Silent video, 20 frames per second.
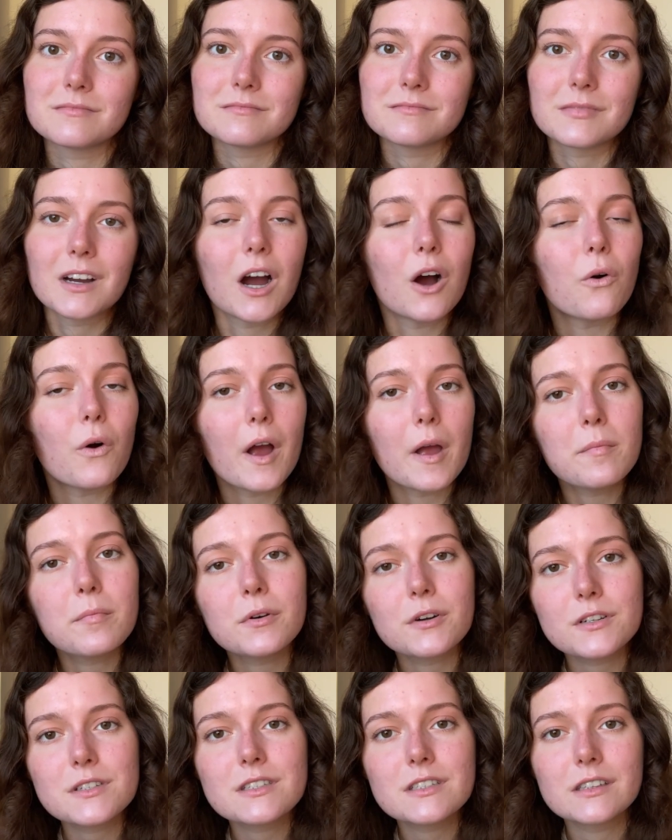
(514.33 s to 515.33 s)
how I
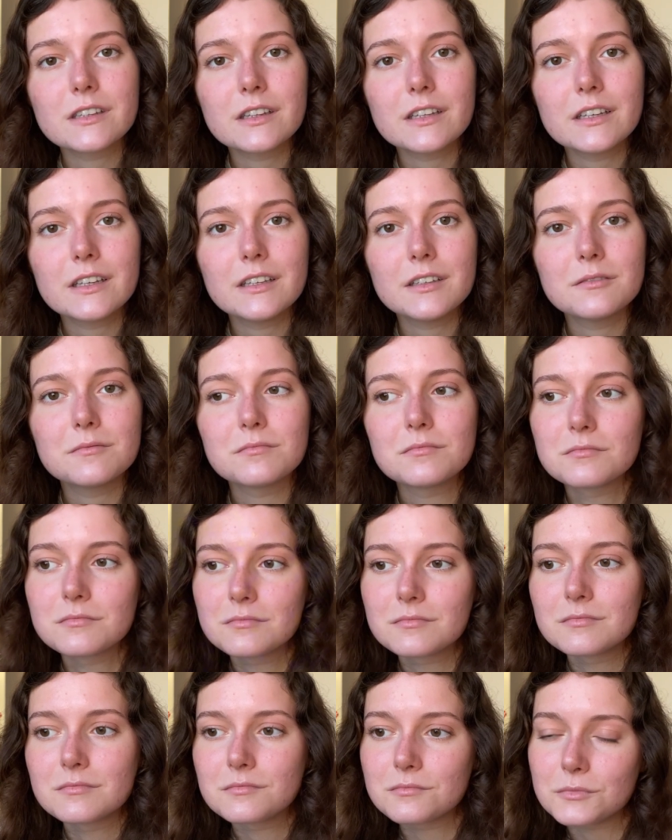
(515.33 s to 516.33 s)
personally
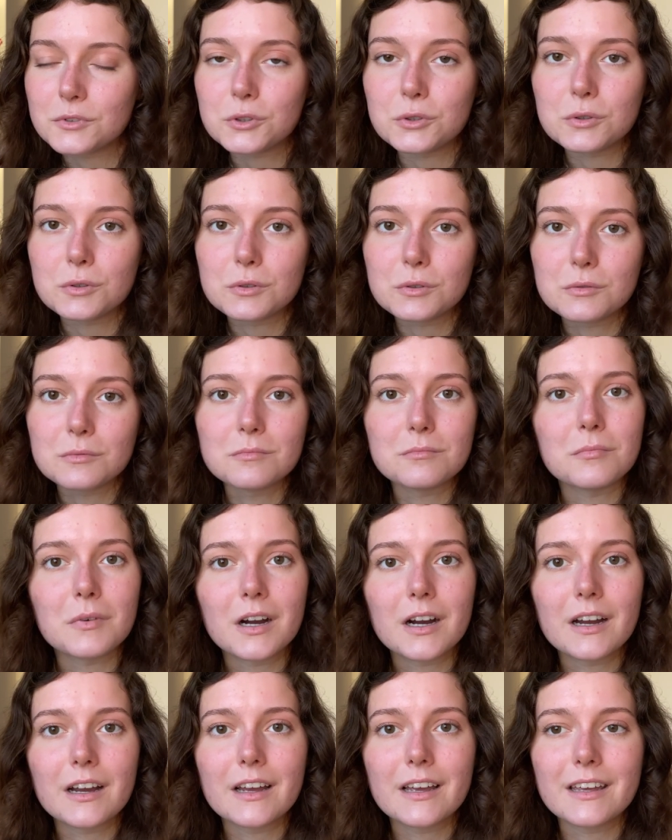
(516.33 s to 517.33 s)
do
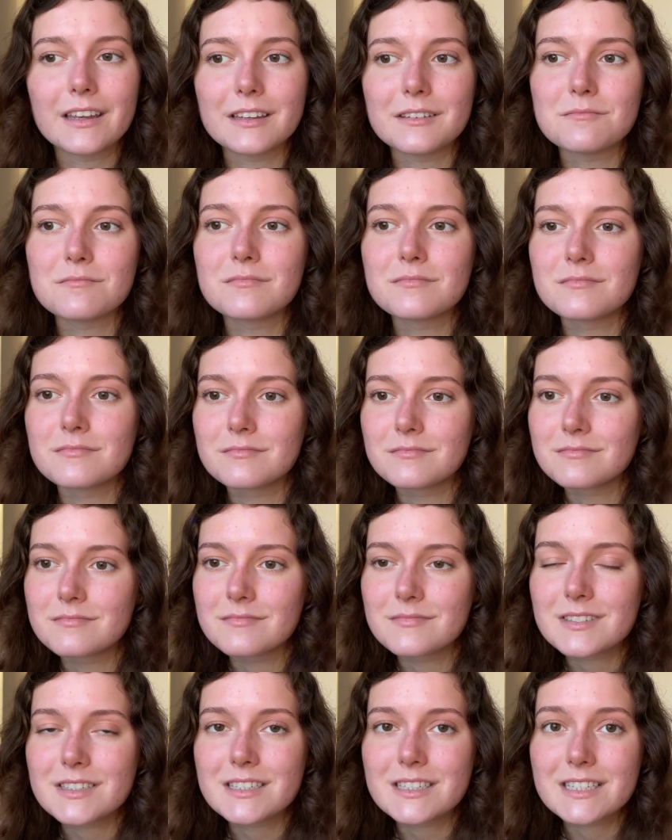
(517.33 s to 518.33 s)
my
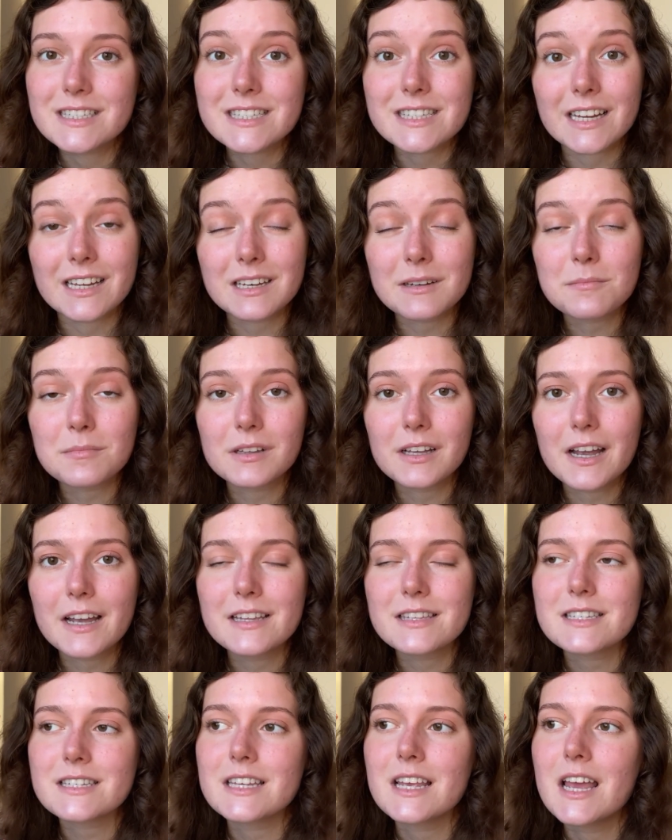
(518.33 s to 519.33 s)
study
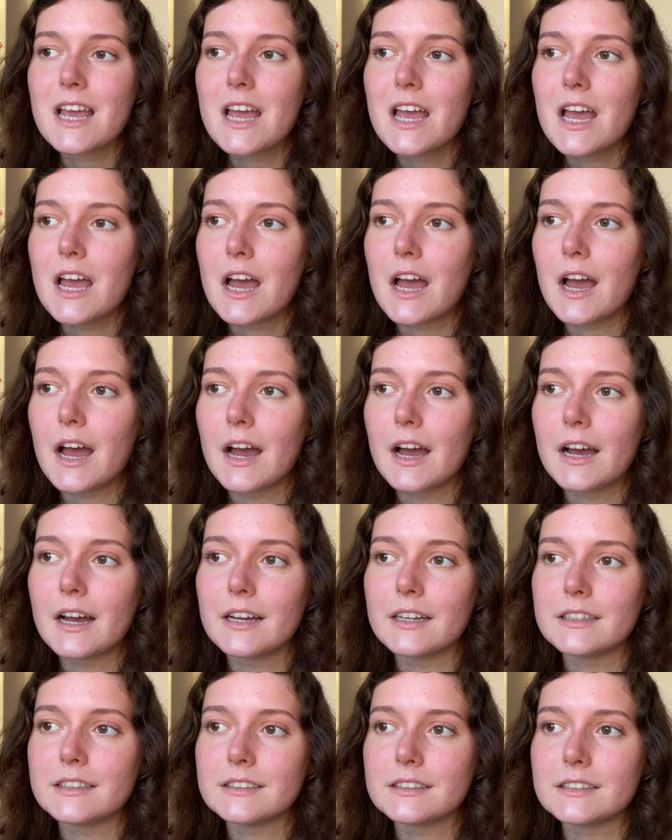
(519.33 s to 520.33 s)
plans
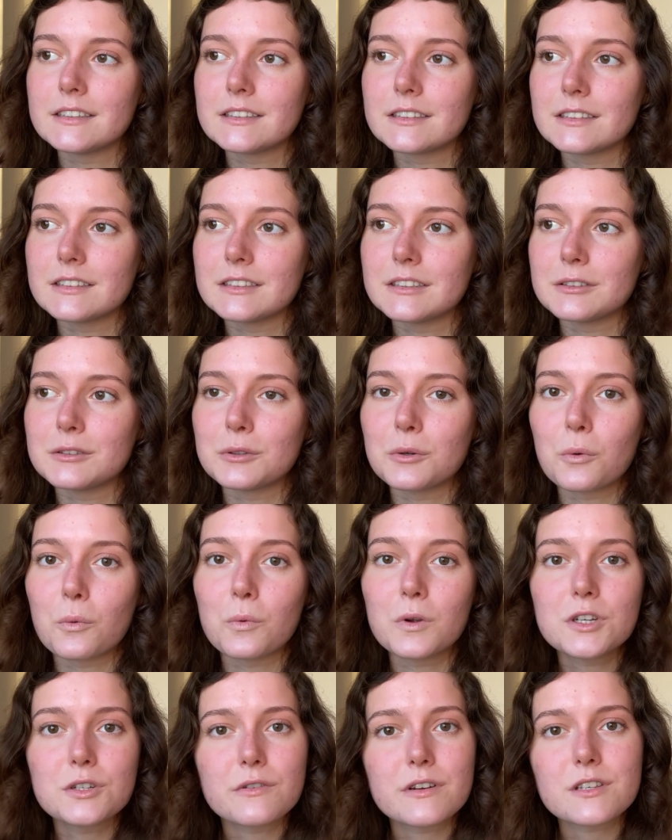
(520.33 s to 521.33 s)
and
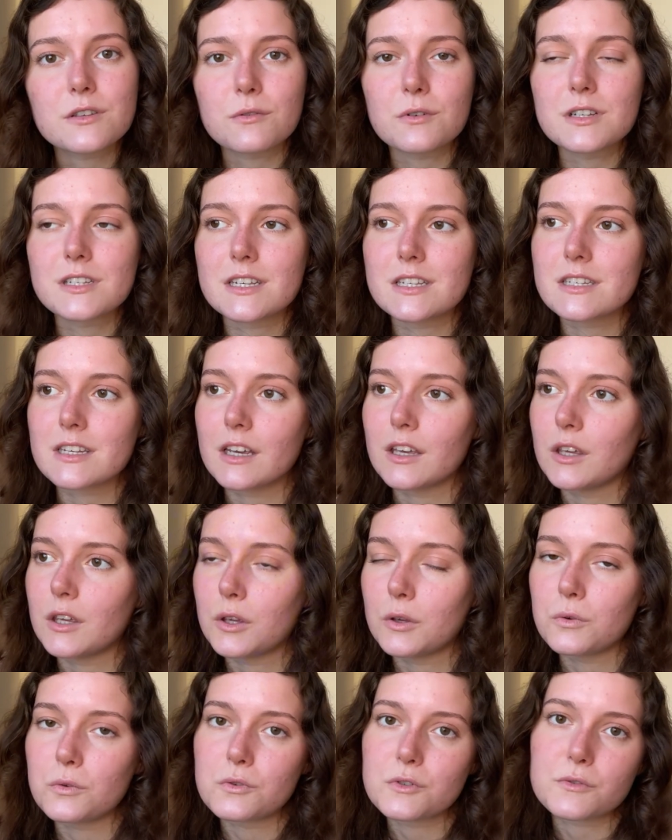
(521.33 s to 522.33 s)
which resources I
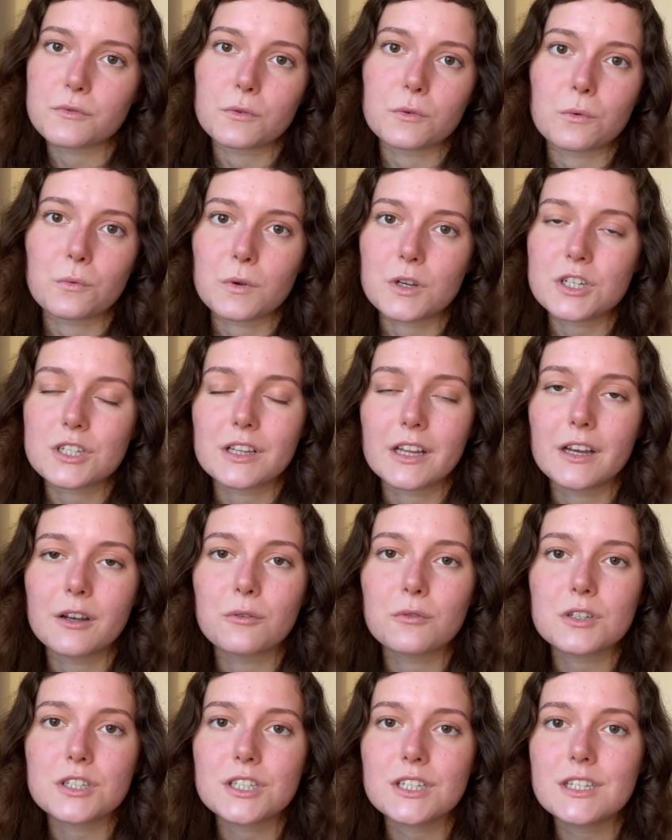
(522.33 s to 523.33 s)
use for which
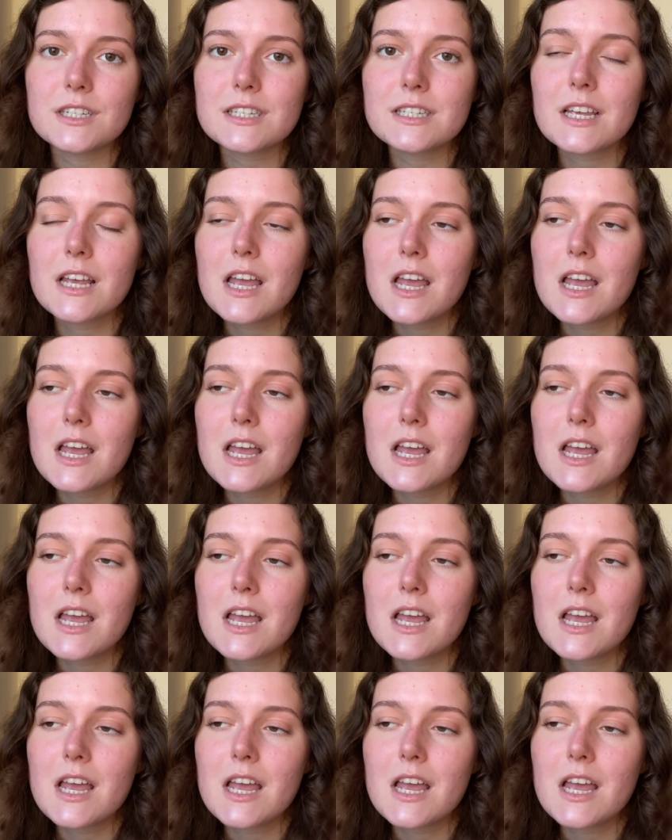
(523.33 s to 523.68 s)
languages,